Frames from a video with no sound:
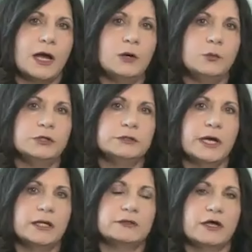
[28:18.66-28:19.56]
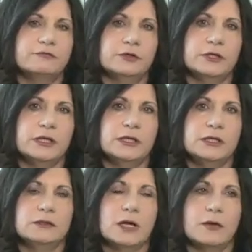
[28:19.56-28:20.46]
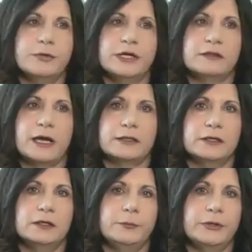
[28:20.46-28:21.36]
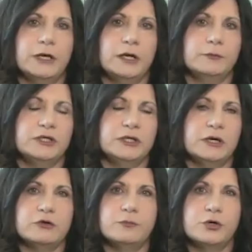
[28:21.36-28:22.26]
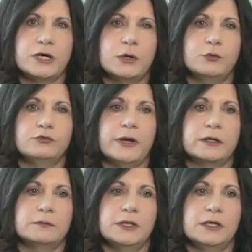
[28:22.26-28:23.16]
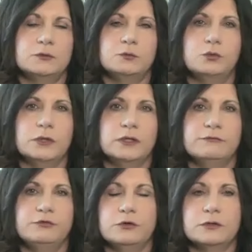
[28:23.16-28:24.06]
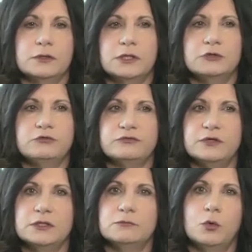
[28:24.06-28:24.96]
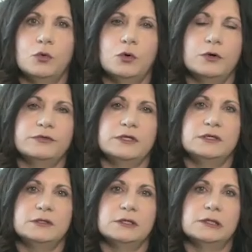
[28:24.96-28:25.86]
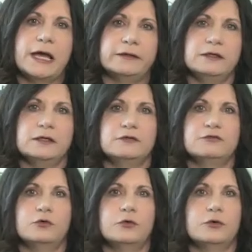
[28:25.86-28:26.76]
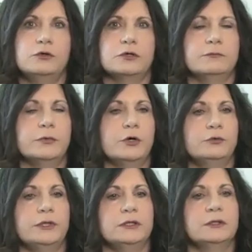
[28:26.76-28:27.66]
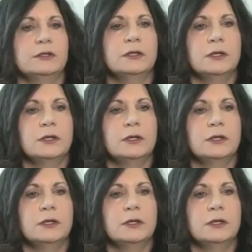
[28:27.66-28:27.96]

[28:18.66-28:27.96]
I would definitely pick that up. The other book I would recommend, if you're interested in more the galactic historical component,